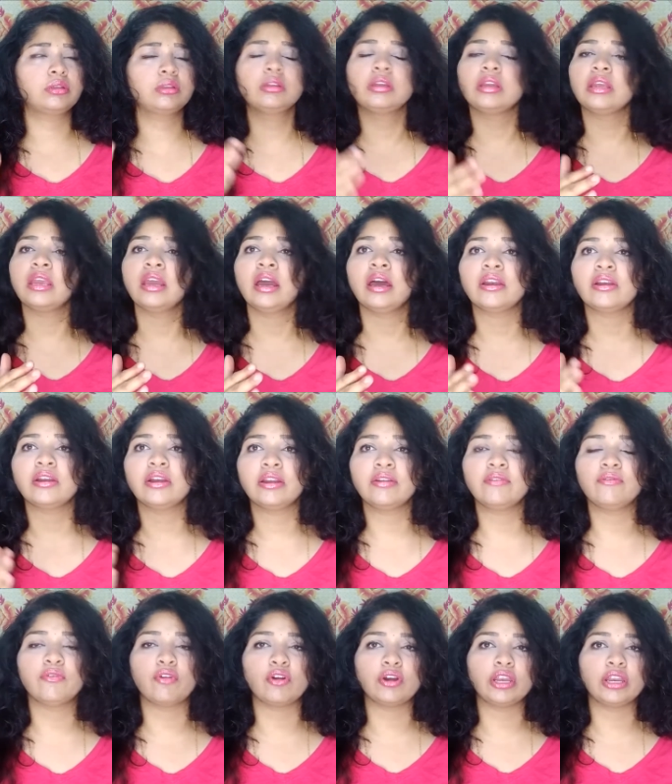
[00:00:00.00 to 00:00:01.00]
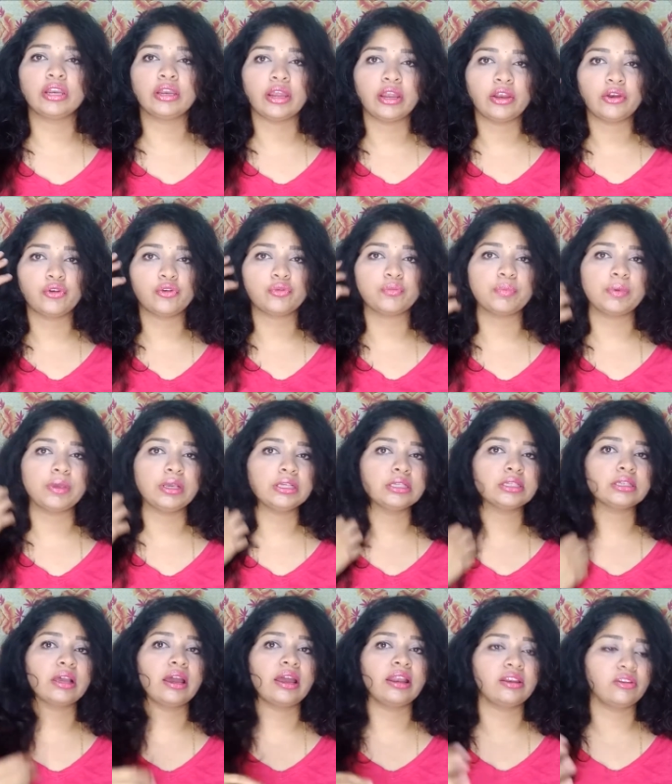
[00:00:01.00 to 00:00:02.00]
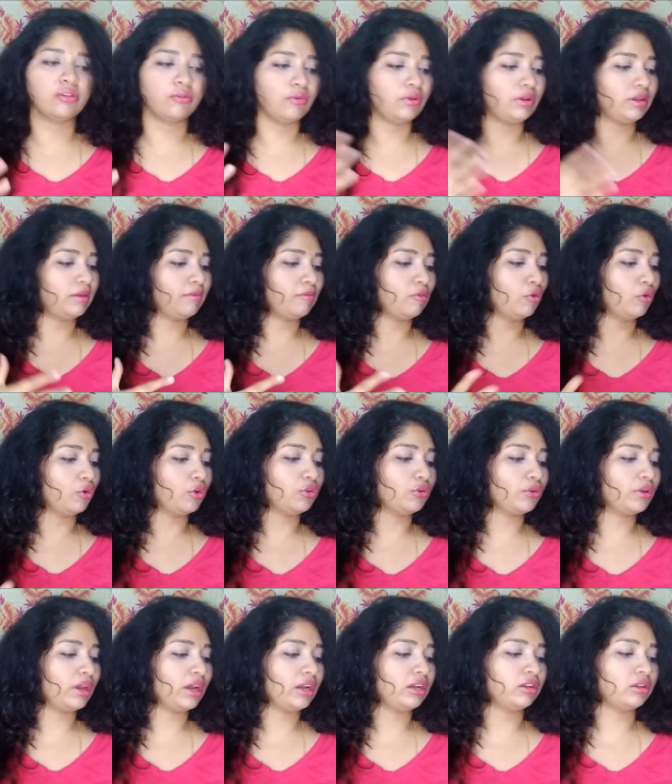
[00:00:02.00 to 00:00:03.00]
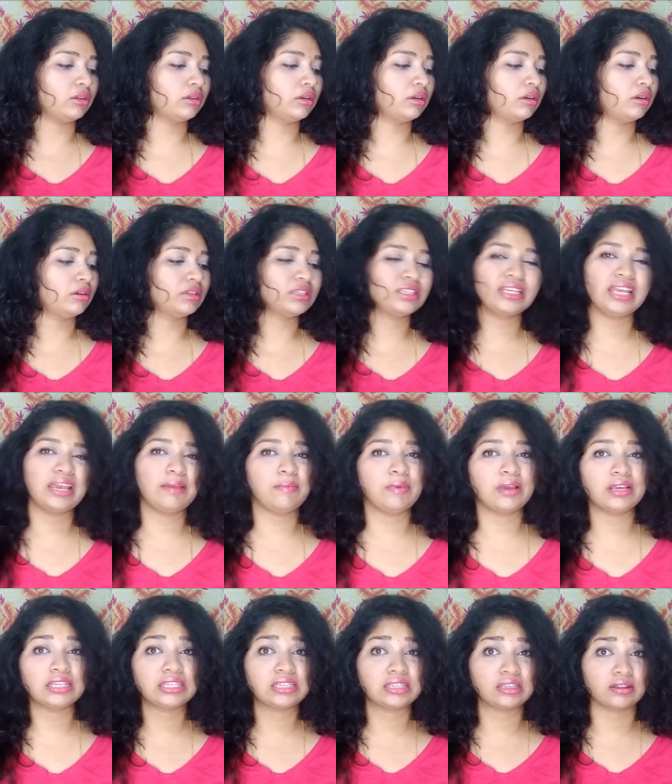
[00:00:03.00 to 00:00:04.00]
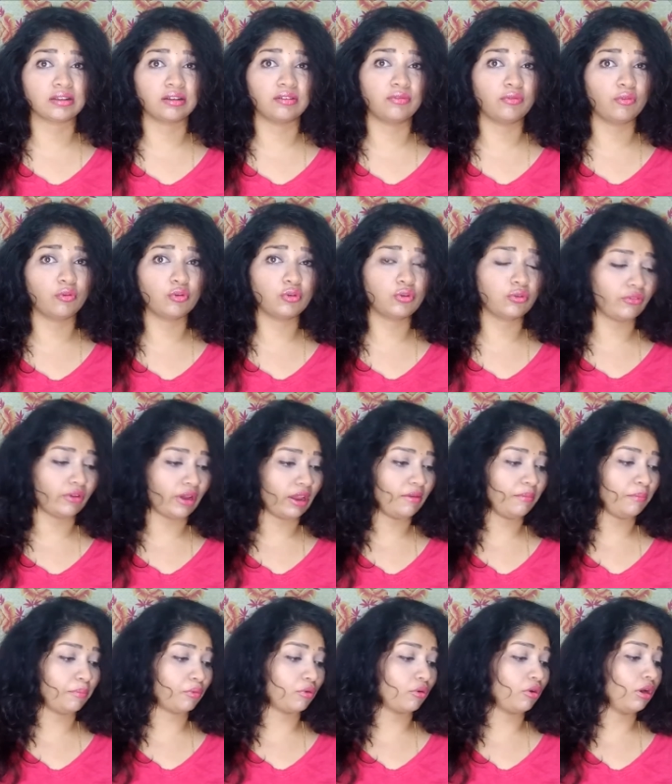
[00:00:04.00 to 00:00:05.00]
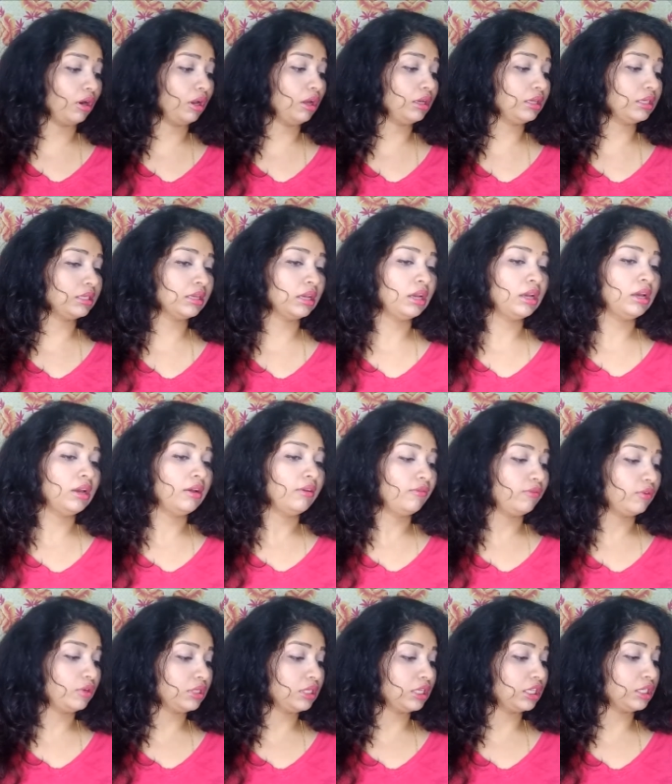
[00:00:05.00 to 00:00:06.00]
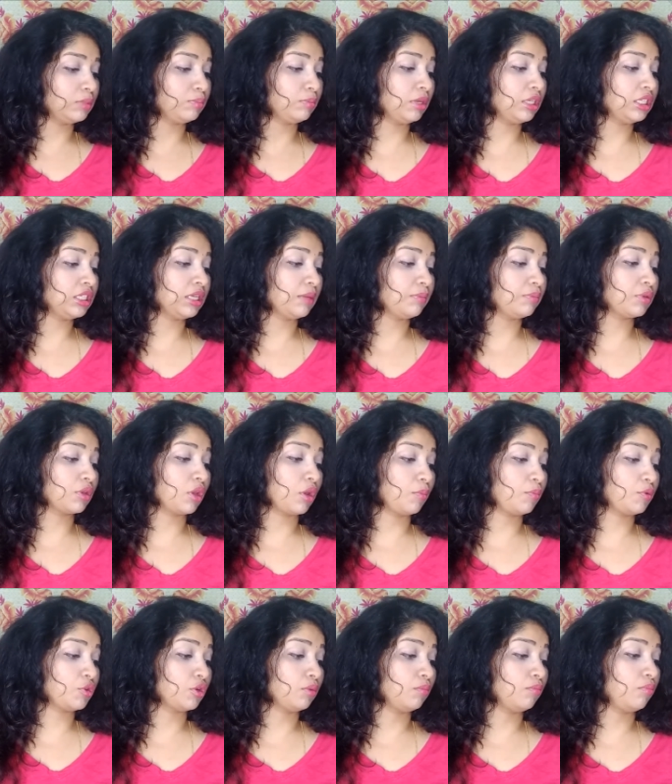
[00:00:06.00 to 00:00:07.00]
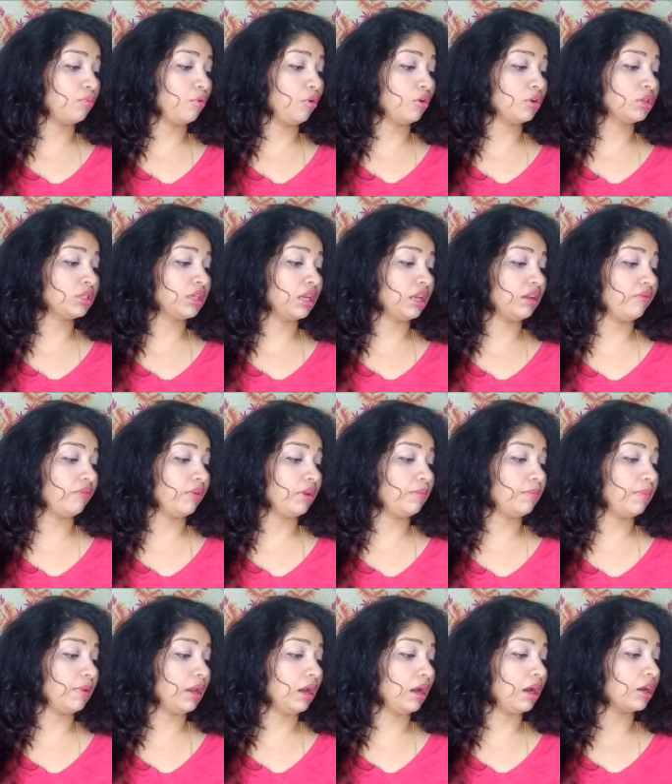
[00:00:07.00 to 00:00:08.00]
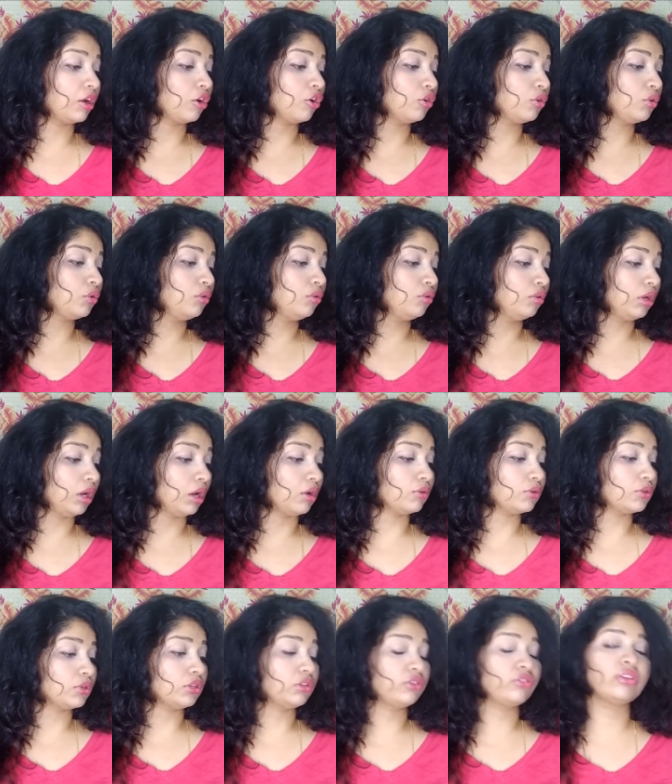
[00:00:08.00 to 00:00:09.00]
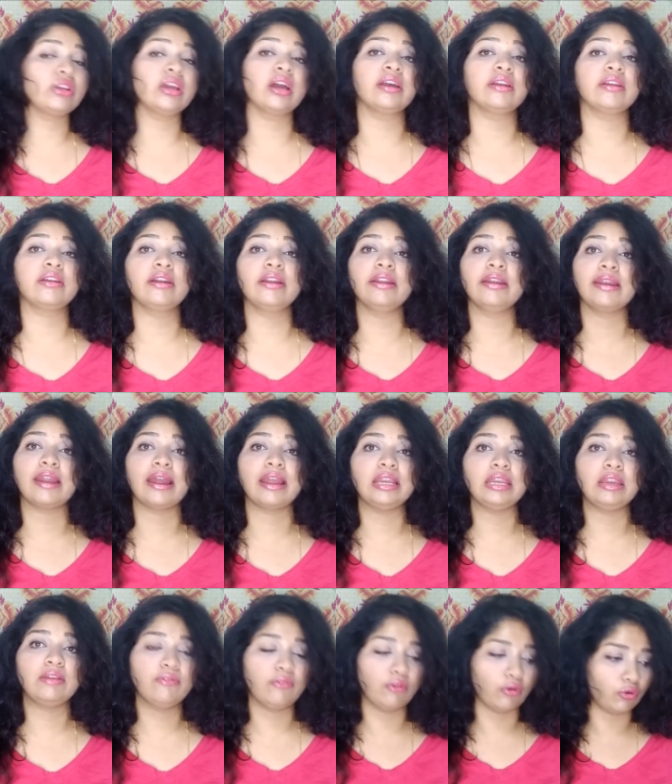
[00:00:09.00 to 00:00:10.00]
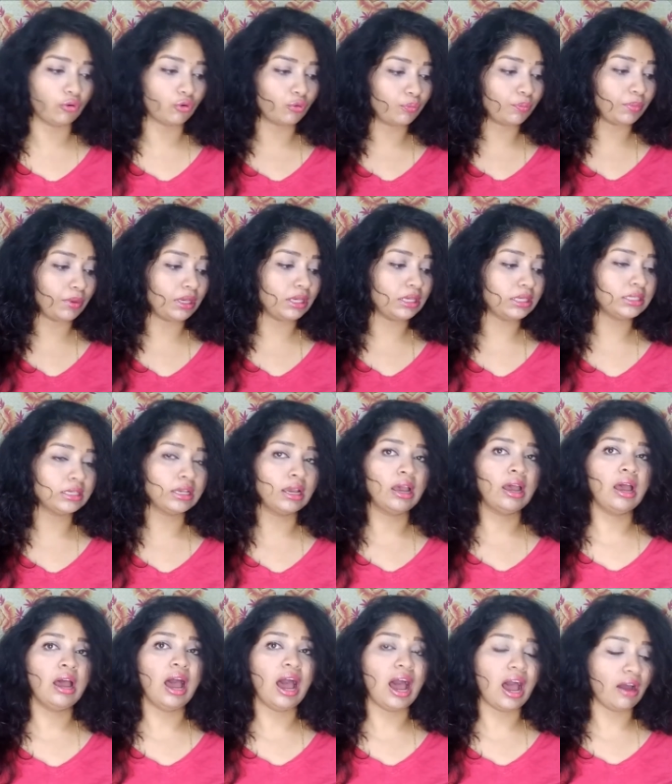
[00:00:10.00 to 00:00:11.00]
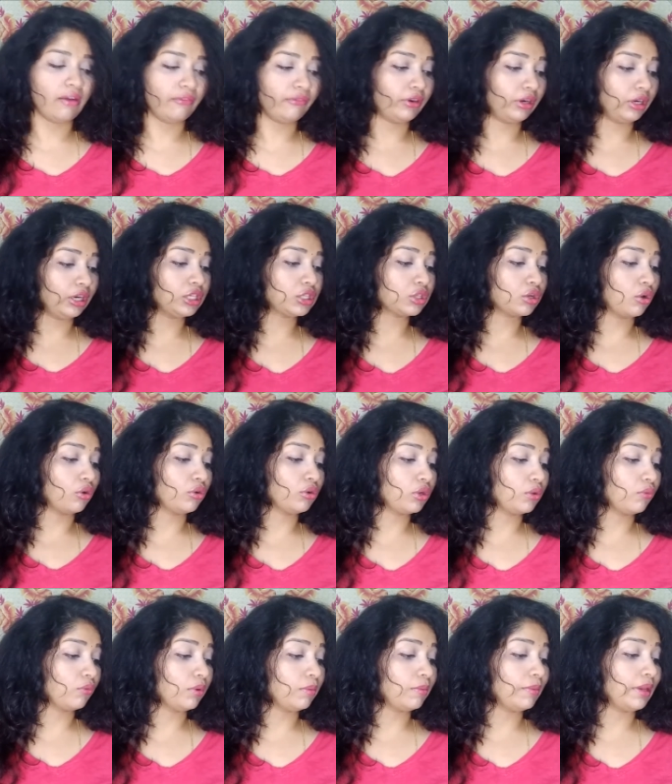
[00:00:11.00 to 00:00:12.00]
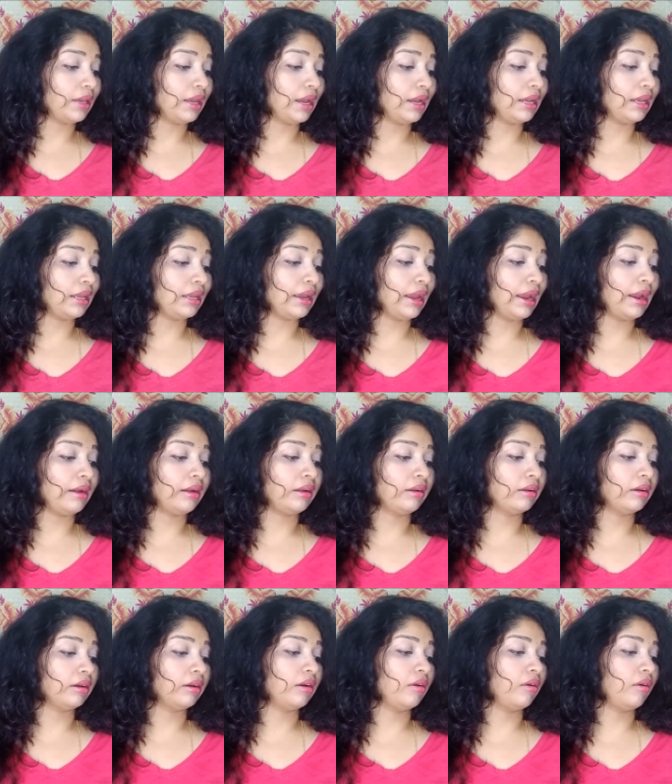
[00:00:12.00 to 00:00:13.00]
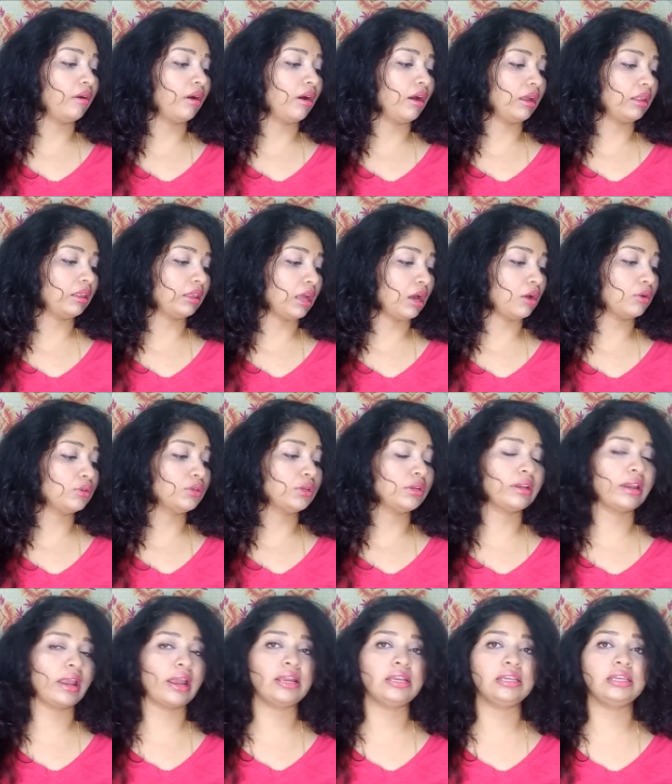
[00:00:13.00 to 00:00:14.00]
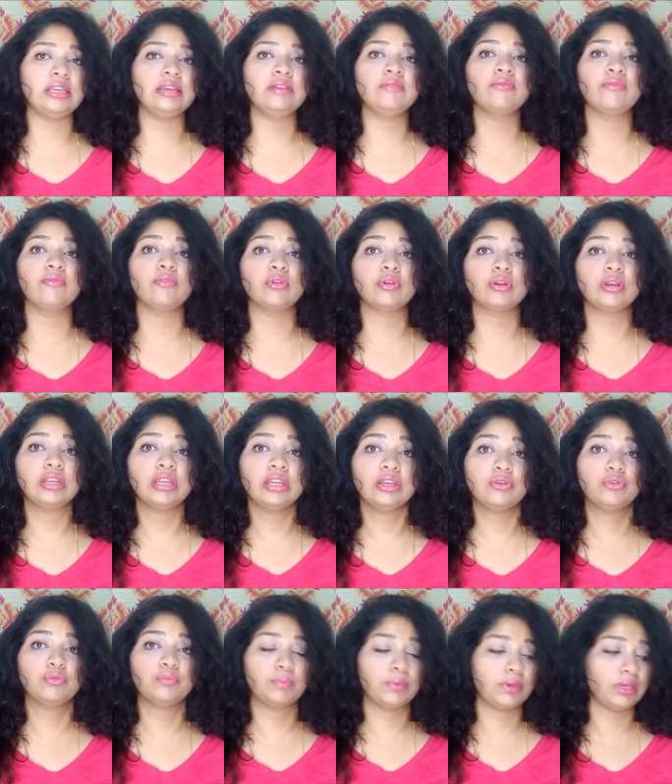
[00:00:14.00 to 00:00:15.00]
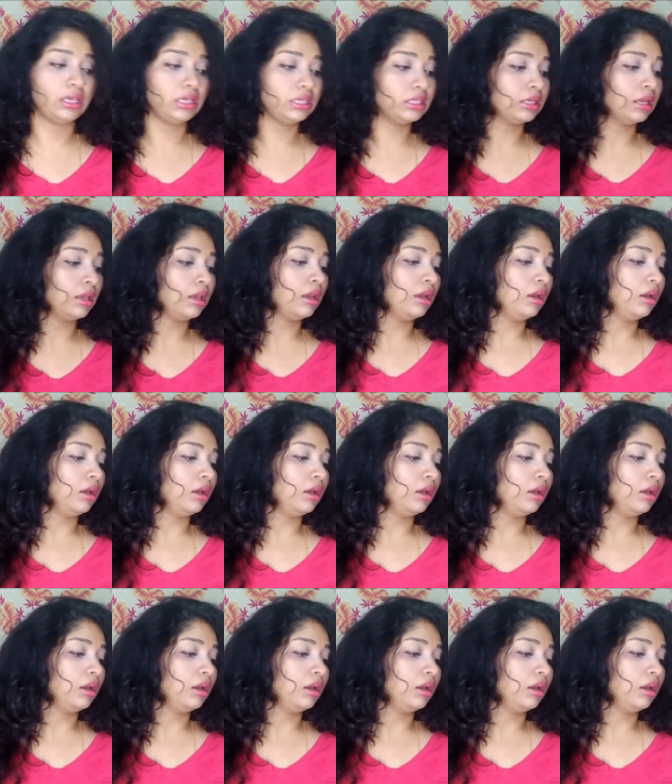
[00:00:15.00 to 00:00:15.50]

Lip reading: 349 rupees, and you will going to get same as 4 to 5 products. For 6 month subscription box it will be around 2394 rupees. After discount you will be getting at 1914 rupees.